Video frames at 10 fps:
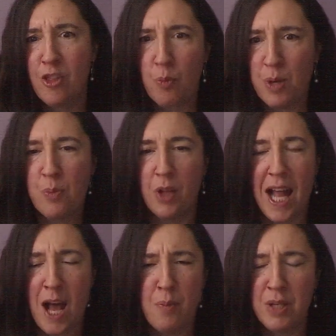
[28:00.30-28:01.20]
other people
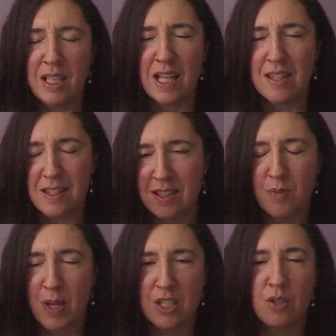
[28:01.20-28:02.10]
happy. That
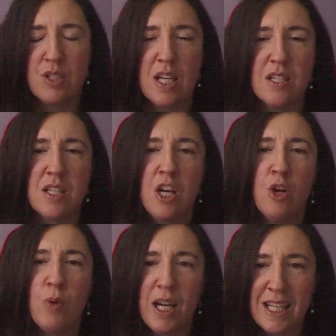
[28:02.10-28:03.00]
makes no sense,
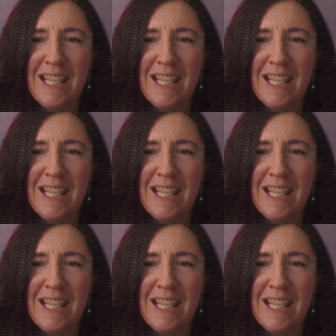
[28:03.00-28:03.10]
right?